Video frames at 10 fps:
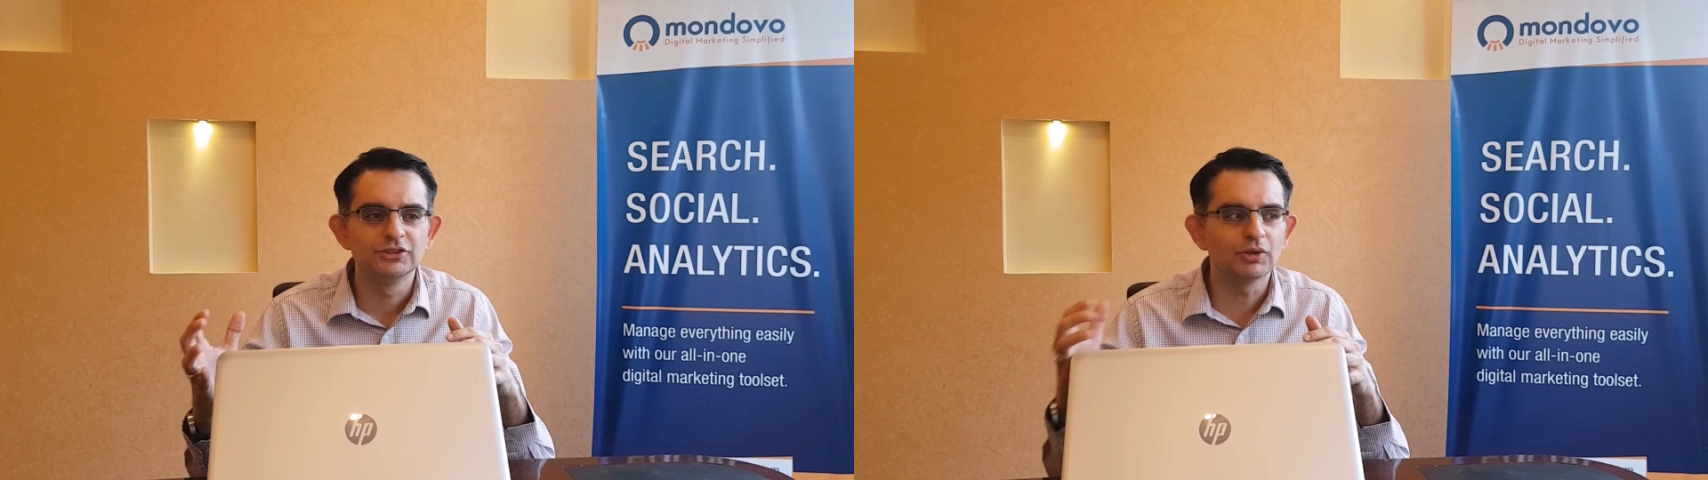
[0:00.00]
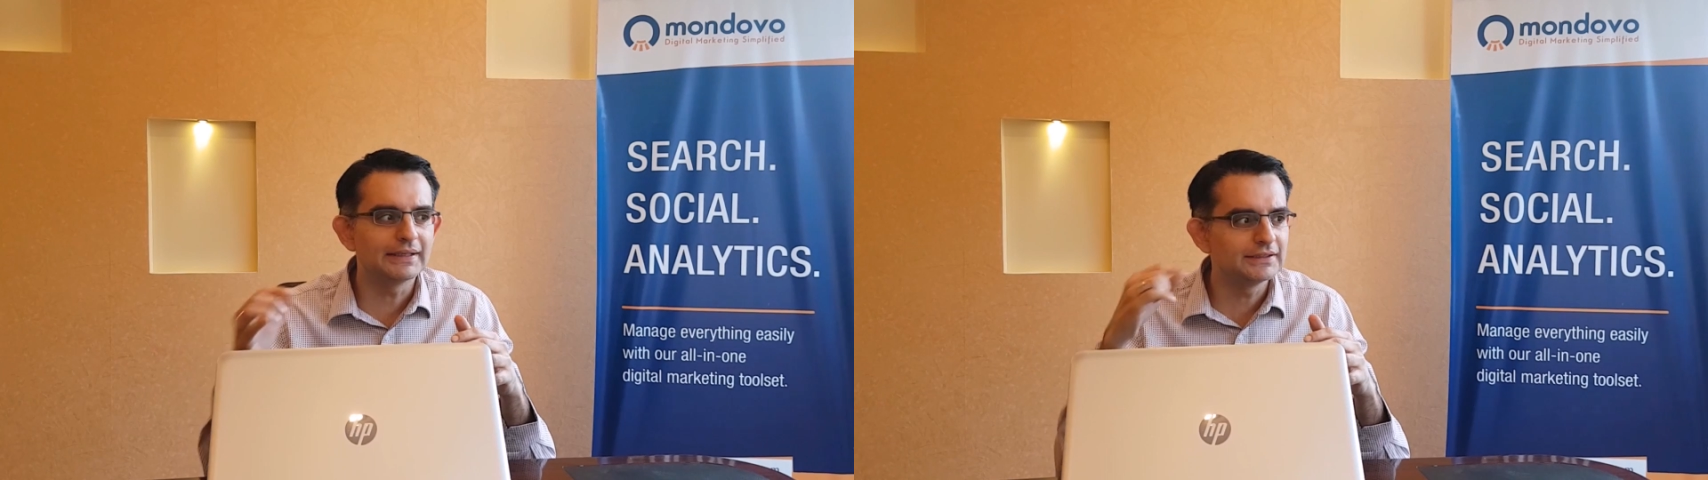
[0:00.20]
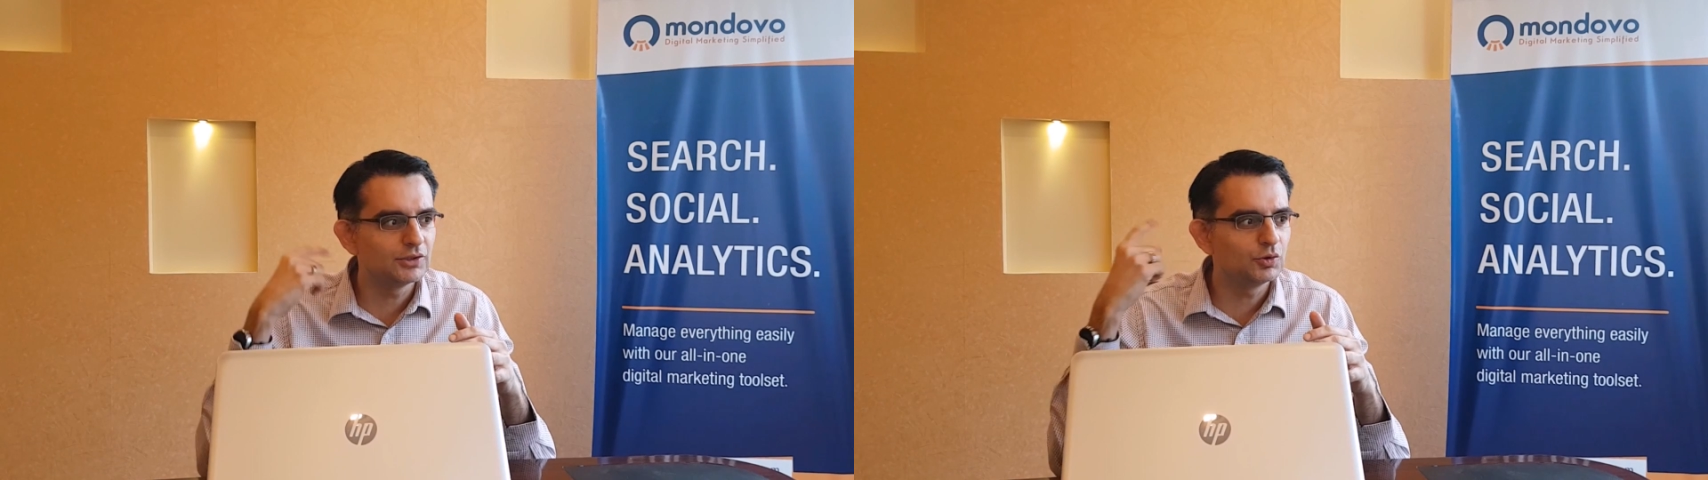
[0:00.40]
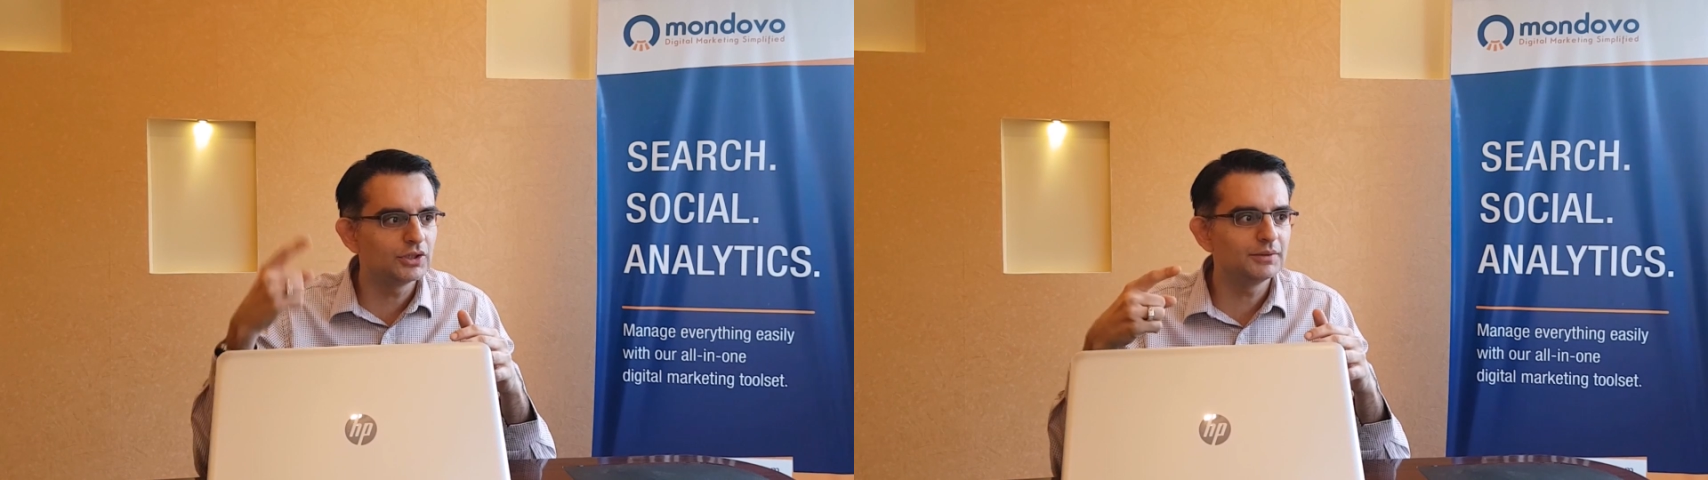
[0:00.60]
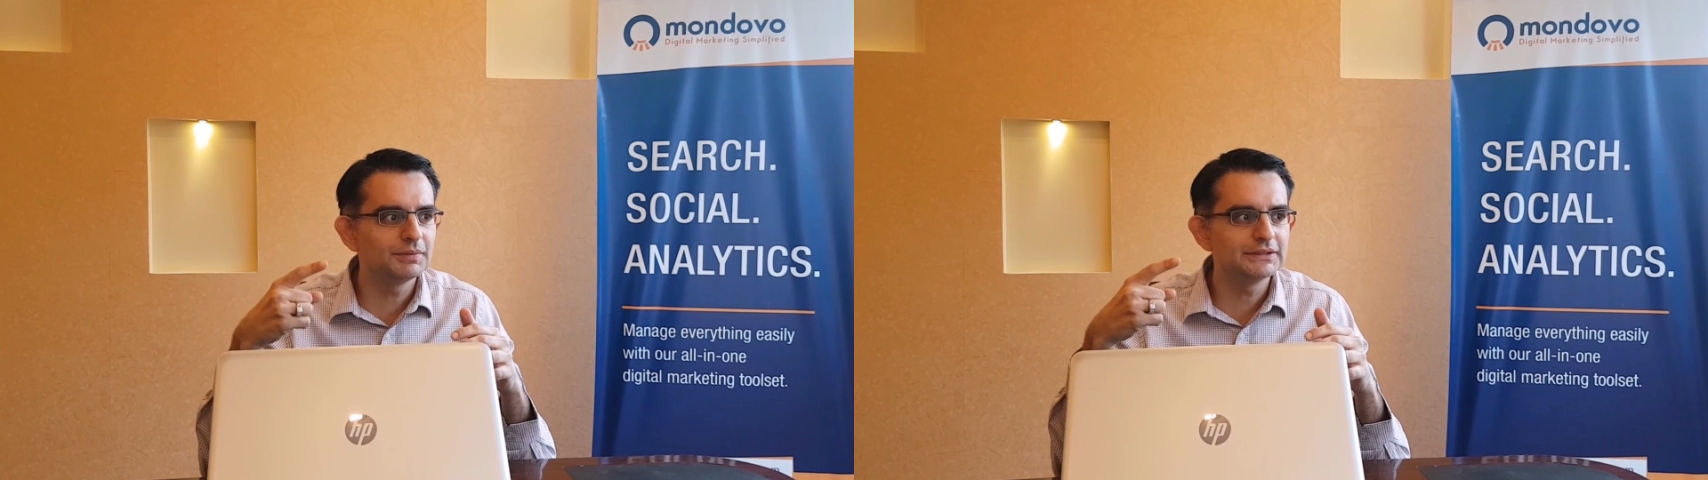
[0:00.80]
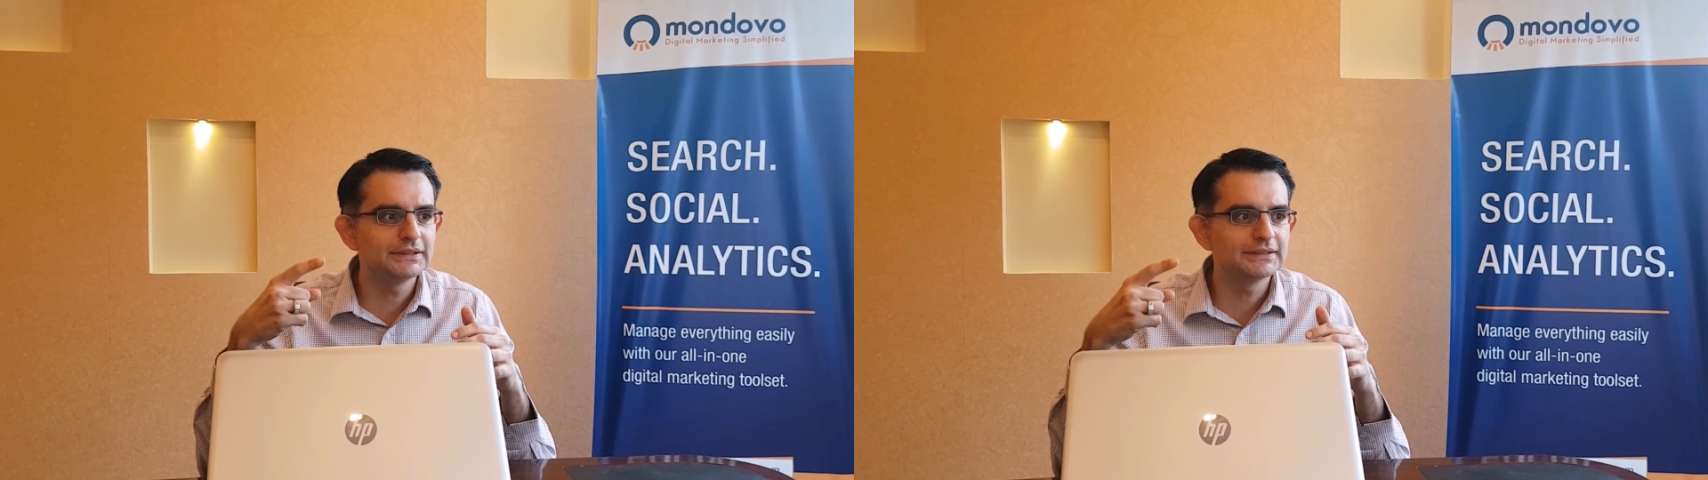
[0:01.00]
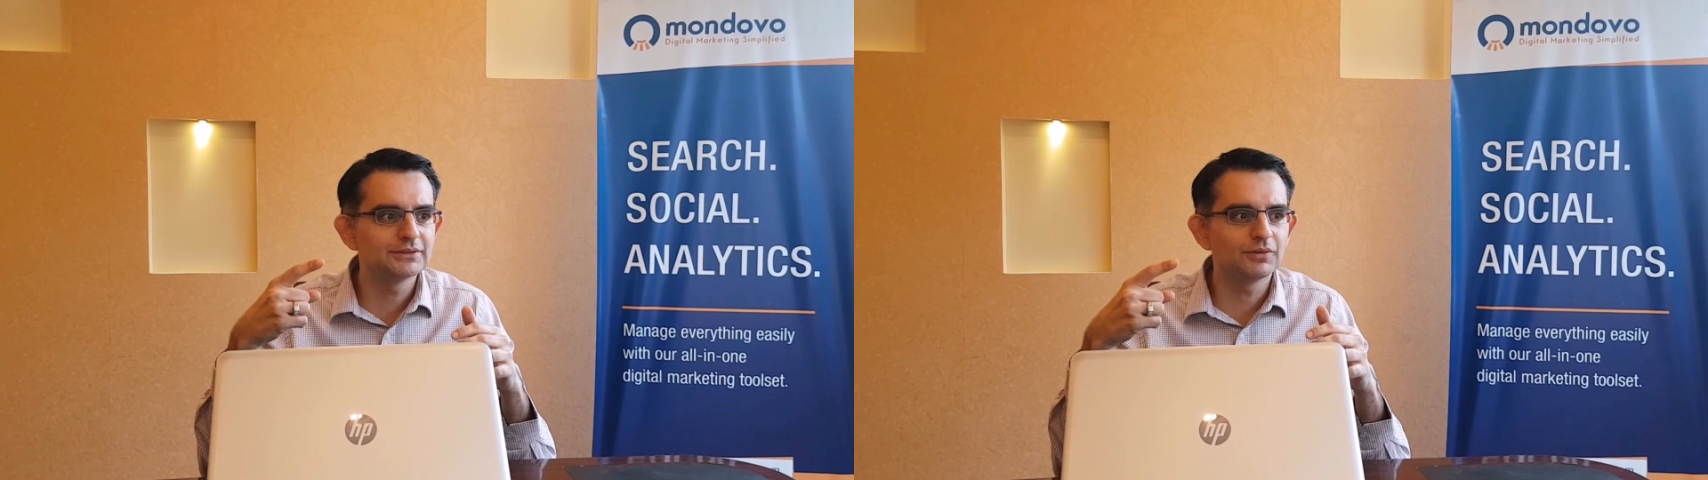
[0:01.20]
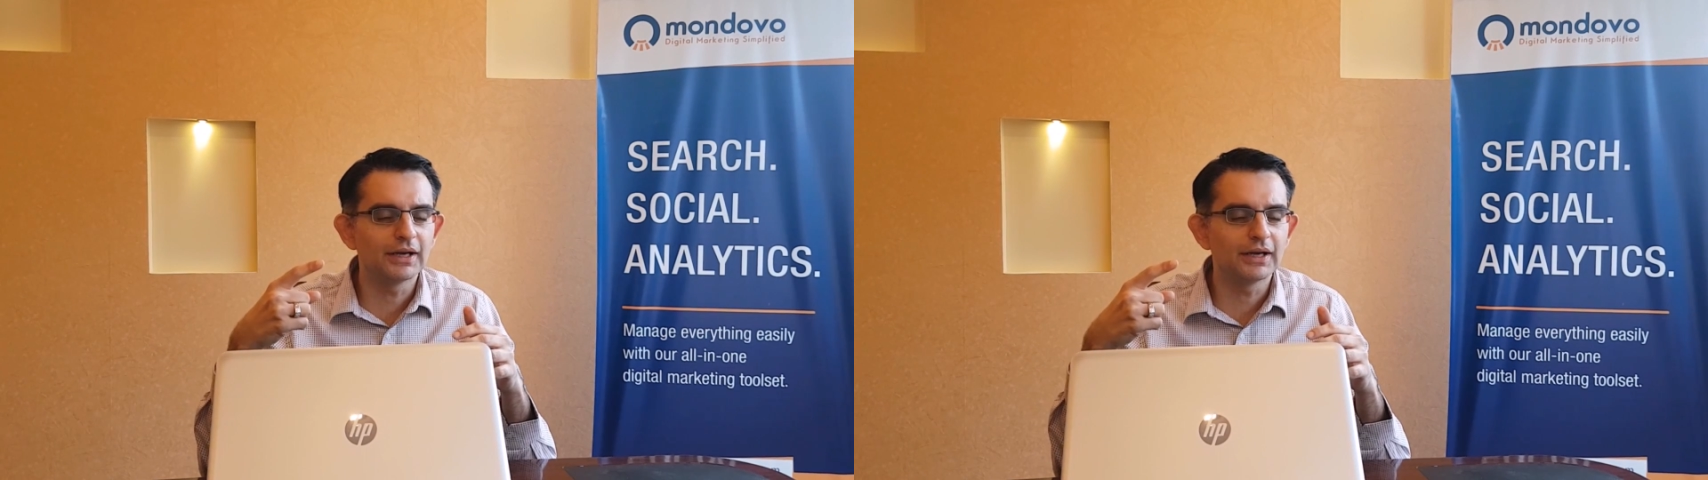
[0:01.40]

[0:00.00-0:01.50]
So as a local business,